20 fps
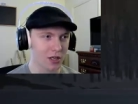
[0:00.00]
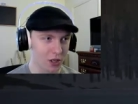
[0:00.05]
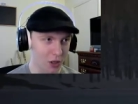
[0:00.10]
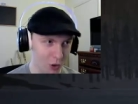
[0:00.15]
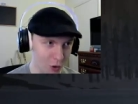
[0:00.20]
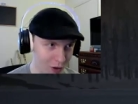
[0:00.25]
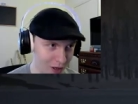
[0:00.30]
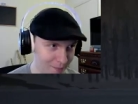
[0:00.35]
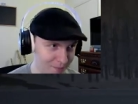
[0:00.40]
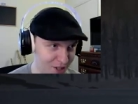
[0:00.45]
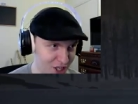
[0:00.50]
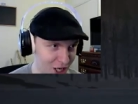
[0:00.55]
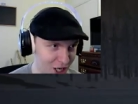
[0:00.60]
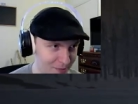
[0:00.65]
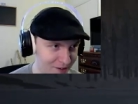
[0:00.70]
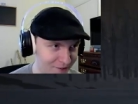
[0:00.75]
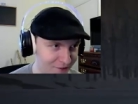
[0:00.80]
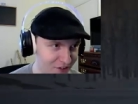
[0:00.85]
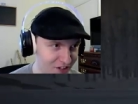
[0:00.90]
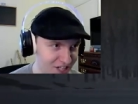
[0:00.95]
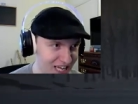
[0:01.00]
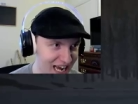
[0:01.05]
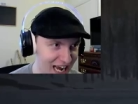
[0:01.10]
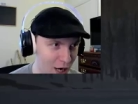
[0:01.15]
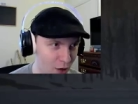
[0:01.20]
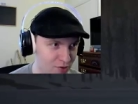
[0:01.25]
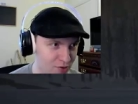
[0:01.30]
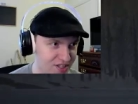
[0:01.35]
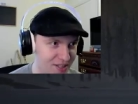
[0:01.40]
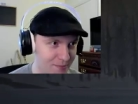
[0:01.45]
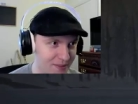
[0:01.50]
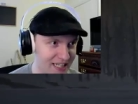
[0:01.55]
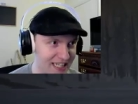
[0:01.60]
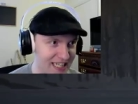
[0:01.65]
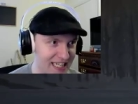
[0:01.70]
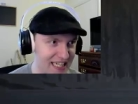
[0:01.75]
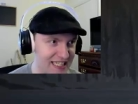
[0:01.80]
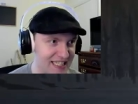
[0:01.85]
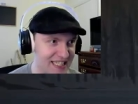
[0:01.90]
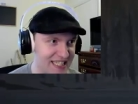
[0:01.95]
Oh, I'm coming for your house. I'm gonna
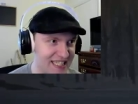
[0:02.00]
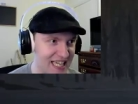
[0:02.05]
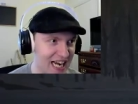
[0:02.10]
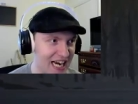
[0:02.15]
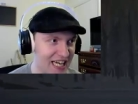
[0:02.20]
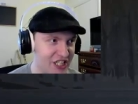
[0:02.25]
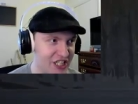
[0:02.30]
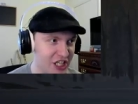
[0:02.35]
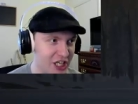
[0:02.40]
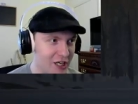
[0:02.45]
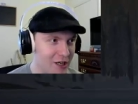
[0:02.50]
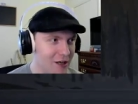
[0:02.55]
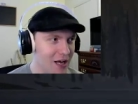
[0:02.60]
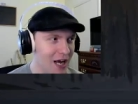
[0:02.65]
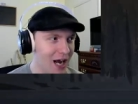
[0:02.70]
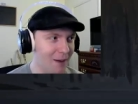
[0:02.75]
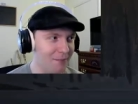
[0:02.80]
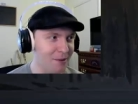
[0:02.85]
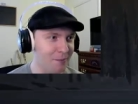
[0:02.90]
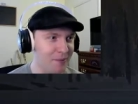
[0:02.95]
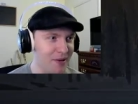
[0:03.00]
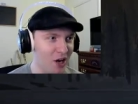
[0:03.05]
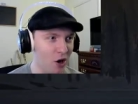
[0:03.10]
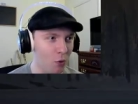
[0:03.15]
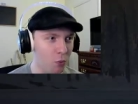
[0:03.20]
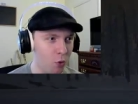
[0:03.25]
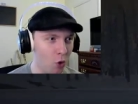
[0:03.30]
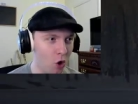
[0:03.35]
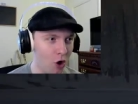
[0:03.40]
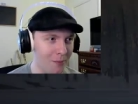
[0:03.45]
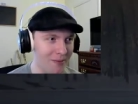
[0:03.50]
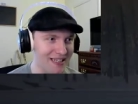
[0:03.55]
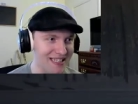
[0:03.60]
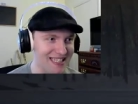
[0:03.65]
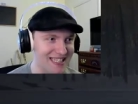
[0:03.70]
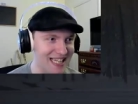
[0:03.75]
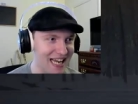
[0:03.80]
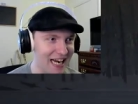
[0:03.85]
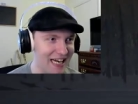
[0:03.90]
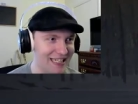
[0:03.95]
get inside you. I'm gonna be all warm
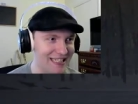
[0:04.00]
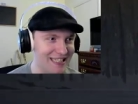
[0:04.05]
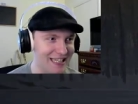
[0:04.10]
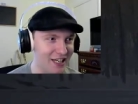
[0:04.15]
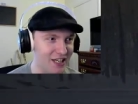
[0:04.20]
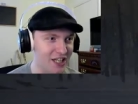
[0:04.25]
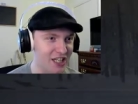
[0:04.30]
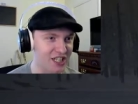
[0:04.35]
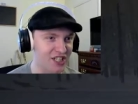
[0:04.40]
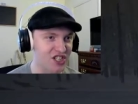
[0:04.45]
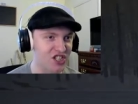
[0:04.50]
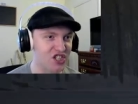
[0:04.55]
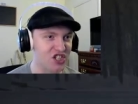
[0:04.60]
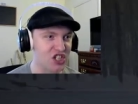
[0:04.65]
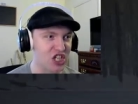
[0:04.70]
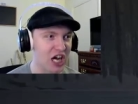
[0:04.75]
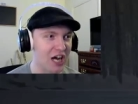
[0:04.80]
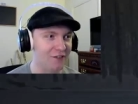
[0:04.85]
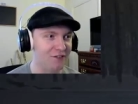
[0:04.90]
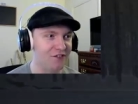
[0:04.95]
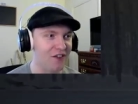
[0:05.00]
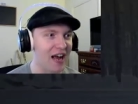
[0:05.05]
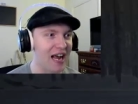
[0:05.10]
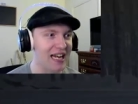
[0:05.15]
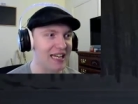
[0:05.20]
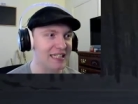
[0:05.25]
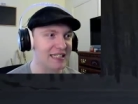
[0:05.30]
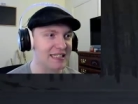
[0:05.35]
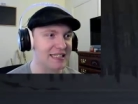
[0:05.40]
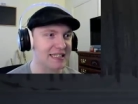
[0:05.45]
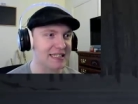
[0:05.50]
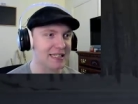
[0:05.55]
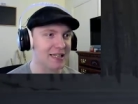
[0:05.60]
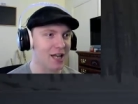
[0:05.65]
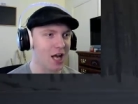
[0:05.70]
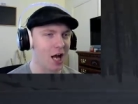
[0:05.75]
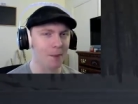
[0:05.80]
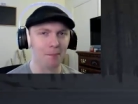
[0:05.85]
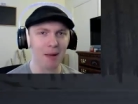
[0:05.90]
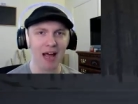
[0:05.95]
inside you. I'm gonna start fires.
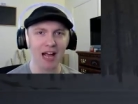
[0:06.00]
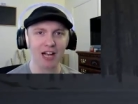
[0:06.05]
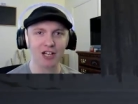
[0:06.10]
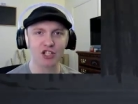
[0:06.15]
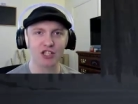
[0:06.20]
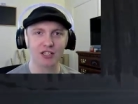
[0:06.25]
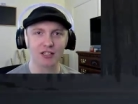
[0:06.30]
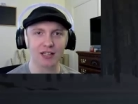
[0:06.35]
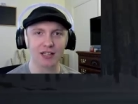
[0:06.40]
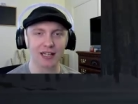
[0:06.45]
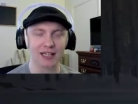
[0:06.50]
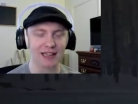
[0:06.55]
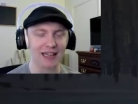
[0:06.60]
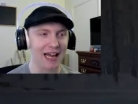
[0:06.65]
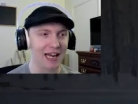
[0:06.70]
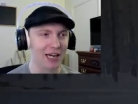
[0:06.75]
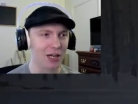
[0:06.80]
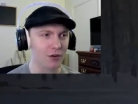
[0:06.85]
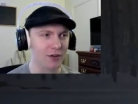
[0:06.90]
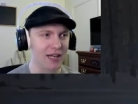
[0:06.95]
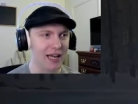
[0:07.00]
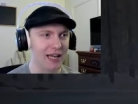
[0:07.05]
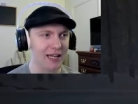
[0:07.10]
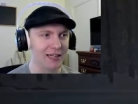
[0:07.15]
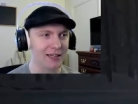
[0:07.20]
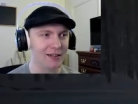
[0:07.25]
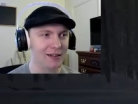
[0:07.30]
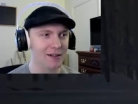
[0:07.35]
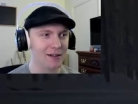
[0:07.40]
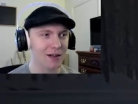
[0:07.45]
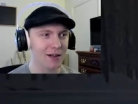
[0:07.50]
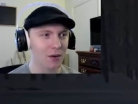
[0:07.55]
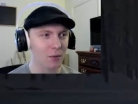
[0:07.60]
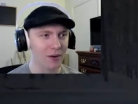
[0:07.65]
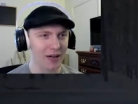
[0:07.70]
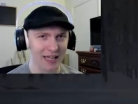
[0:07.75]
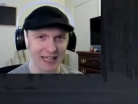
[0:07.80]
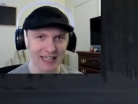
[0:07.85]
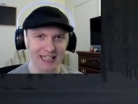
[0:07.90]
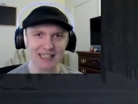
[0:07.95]
I'm passionate like that, okay?
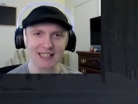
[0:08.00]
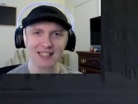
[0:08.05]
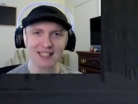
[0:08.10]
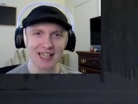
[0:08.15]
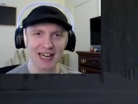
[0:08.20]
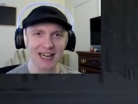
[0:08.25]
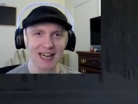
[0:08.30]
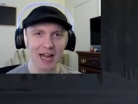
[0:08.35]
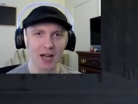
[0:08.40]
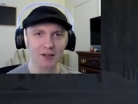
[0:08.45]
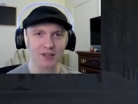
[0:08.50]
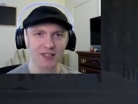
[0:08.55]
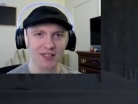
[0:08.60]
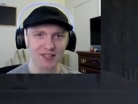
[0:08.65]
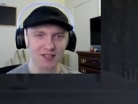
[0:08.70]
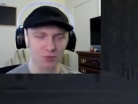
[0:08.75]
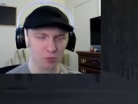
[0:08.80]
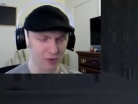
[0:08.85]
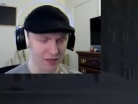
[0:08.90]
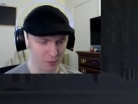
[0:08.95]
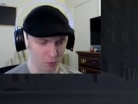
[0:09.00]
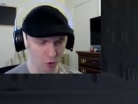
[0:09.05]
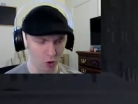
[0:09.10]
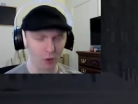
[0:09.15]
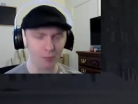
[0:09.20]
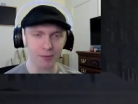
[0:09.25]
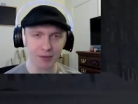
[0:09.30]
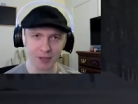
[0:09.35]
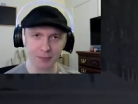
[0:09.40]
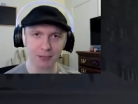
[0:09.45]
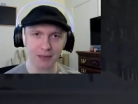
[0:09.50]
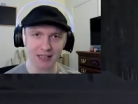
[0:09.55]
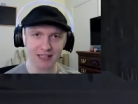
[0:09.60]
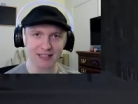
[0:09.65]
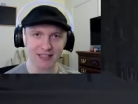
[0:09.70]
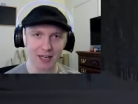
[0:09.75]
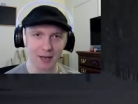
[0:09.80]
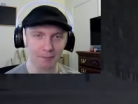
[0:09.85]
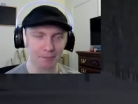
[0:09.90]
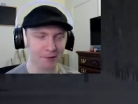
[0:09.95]
When I get inside houses, we warm the
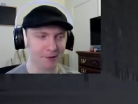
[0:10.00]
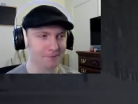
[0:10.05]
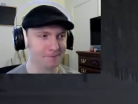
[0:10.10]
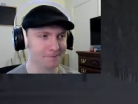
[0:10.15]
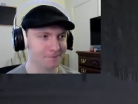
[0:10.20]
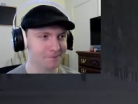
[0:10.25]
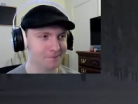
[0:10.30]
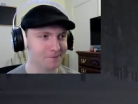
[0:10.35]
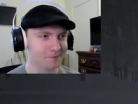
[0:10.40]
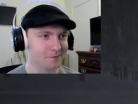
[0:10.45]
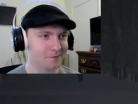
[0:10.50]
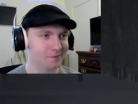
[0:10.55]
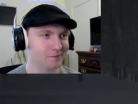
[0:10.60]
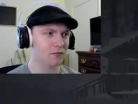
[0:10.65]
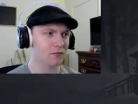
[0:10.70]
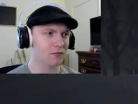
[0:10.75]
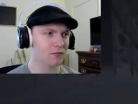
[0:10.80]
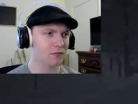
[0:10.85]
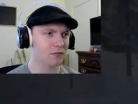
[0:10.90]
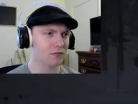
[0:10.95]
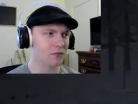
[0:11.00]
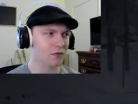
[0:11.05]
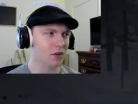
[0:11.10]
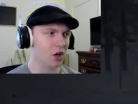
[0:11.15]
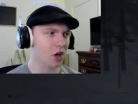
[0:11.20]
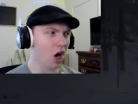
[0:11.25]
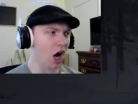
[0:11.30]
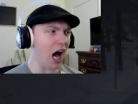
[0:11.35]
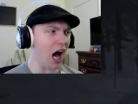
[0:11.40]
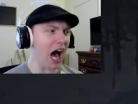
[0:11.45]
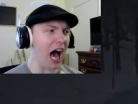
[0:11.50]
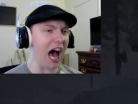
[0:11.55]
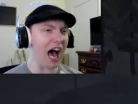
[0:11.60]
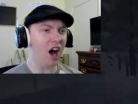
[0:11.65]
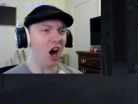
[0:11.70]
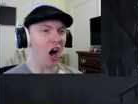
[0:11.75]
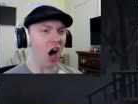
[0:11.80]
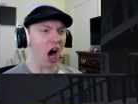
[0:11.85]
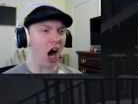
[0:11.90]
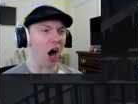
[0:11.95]
place up.
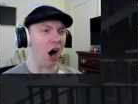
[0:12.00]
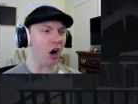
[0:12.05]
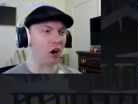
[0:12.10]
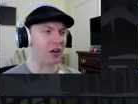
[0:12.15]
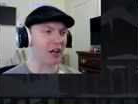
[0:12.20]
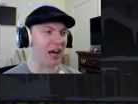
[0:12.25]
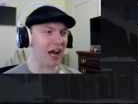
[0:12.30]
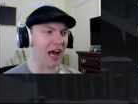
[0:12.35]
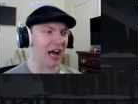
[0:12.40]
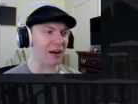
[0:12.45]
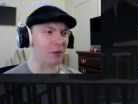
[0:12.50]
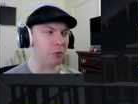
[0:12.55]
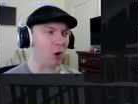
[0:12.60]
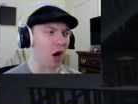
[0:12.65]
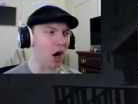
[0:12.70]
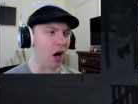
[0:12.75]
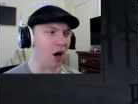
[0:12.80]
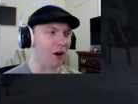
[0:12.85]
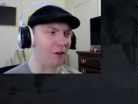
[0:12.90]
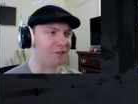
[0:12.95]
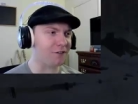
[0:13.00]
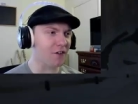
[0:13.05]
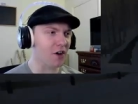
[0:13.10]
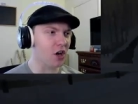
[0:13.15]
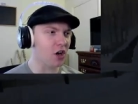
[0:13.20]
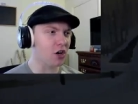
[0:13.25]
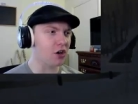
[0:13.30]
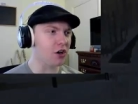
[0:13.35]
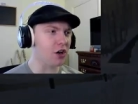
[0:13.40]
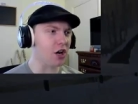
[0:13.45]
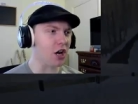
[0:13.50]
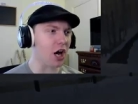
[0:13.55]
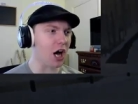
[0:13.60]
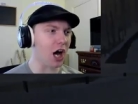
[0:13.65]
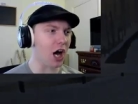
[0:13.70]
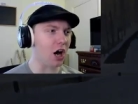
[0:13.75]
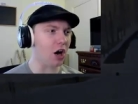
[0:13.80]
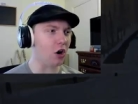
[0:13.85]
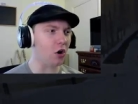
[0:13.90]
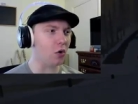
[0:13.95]
Ah! Oh, God, Wolf!
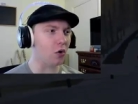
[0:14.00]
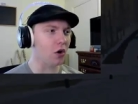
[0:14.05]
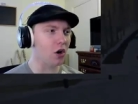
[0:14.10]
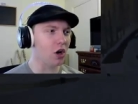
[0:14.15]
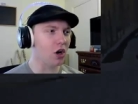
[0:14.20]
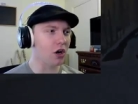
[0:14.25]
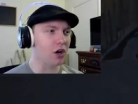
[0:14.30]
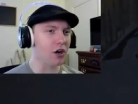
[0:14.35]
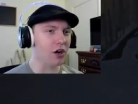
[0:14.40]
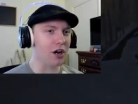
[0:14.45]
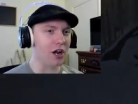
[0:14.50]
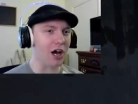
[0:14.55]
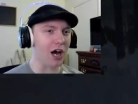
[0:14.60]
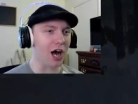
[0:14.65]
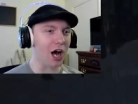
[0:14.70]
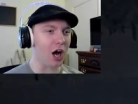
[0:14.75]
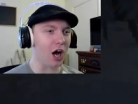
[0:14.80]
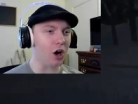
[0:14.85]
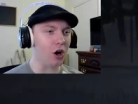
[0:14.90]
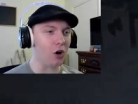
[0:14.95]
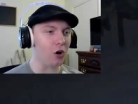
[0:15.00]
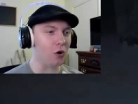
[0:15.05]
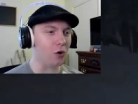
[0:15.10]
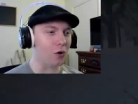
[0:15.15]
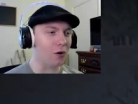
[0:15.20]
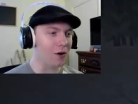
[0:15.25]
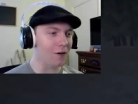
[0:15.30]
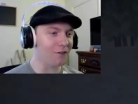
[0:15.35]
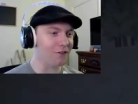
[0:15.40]
No! No!